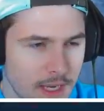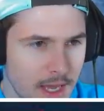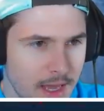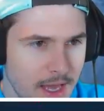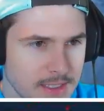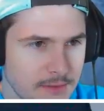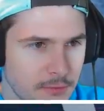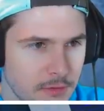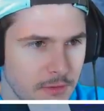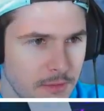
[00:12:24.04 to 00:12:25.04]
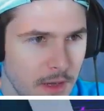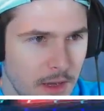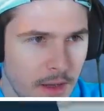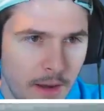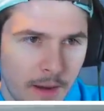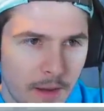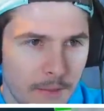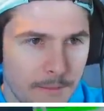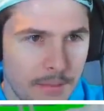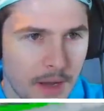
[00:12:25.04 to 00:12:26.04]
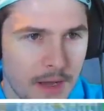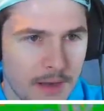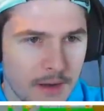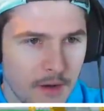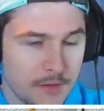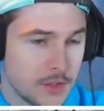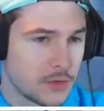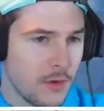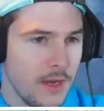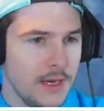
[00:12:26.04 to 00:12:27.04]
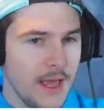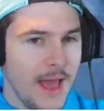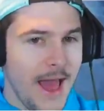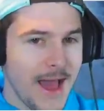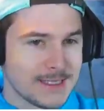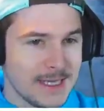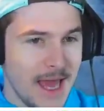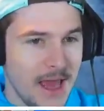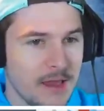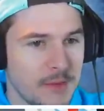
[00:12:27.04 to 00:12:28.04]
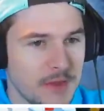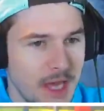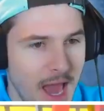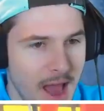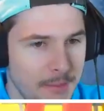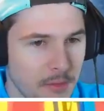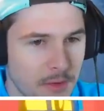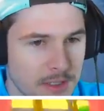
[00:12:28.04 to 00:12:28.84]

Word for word: egg has a room but or the droid has an egg, but the Apple one